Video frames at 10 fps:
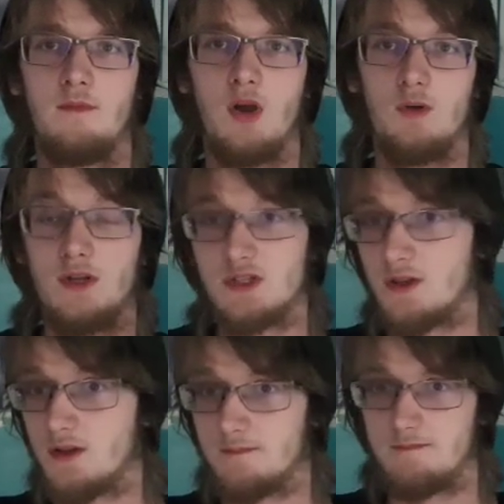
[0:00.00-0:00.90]

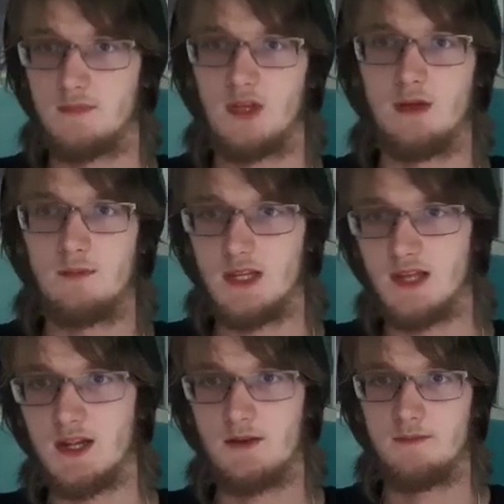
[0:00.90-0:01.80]
original and
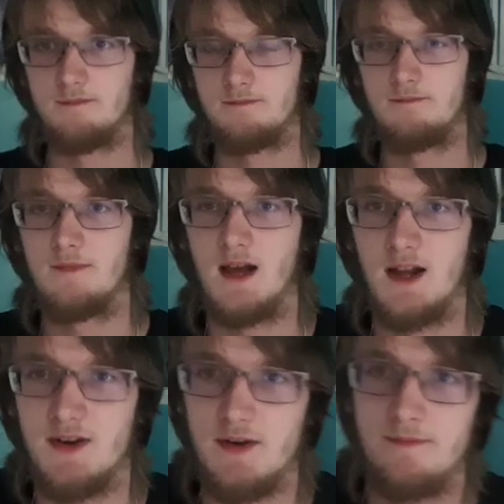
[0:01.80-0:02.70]
comedic. I
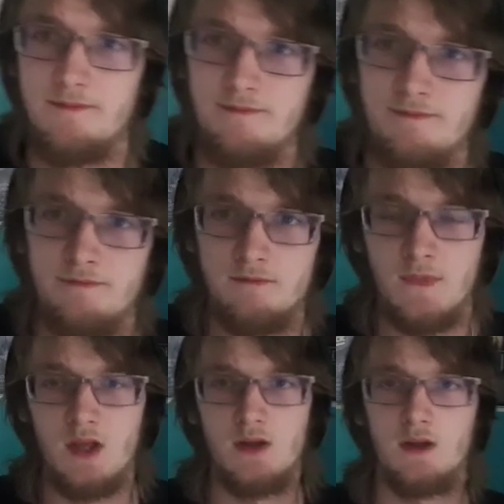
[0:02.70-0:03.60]
don't know.
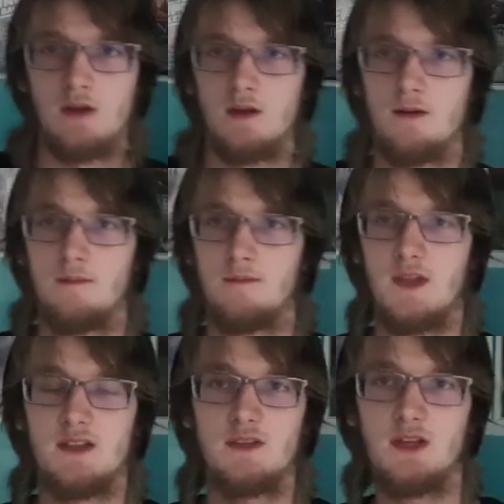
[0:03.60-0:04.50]

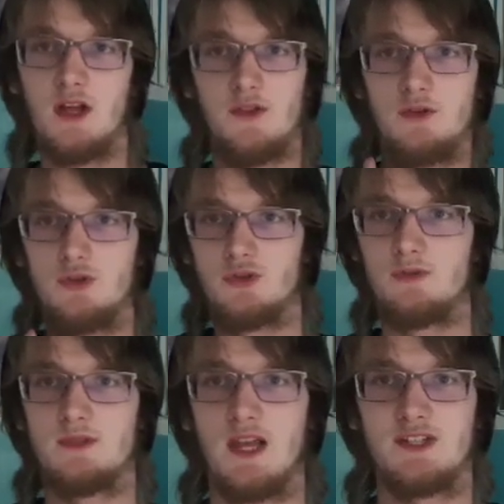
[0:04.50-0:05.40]
Like the other YouTube
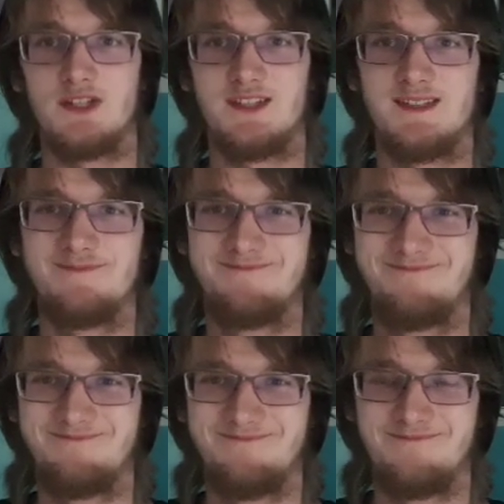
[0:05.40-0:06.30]
sketches.
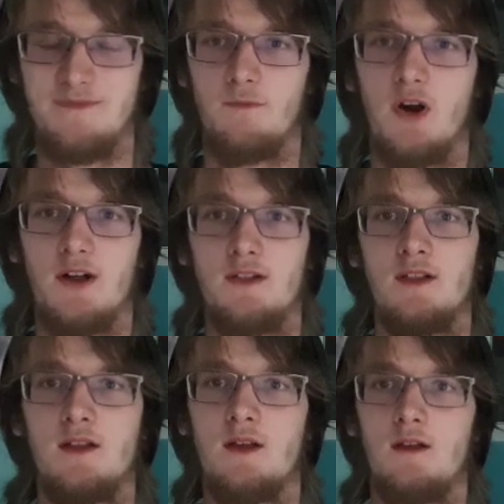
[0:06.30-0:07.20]
Well,
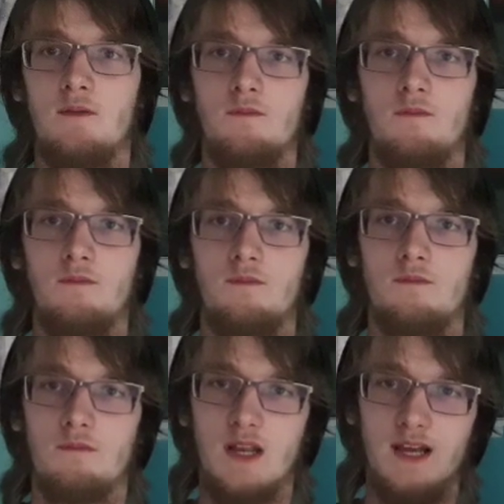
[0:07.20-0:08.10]

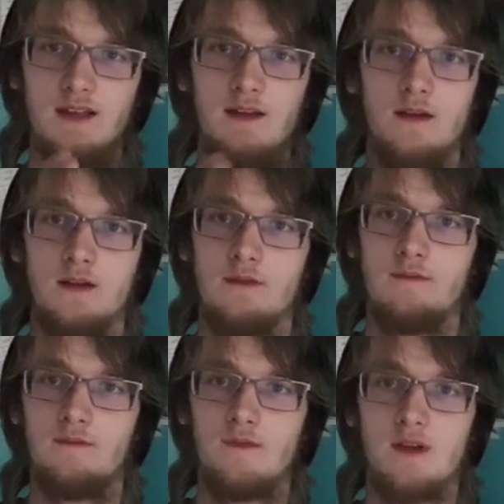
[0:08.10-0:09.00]
when I
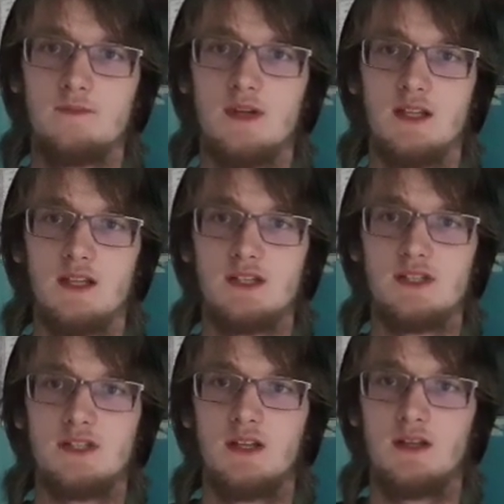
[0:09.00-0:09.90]
film it,
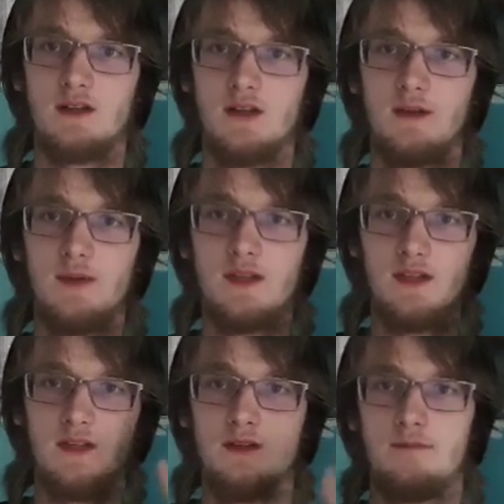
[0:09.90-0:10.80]
it's gonna
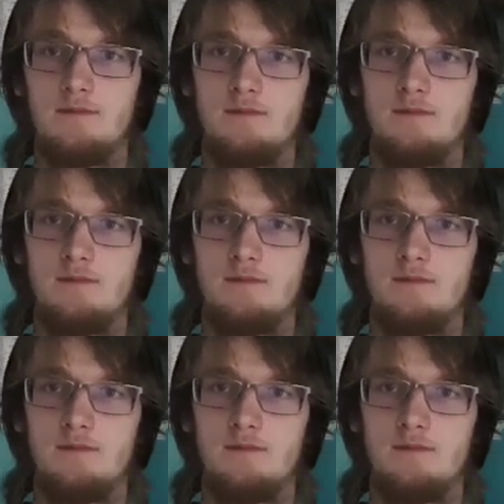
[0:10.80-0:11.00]
be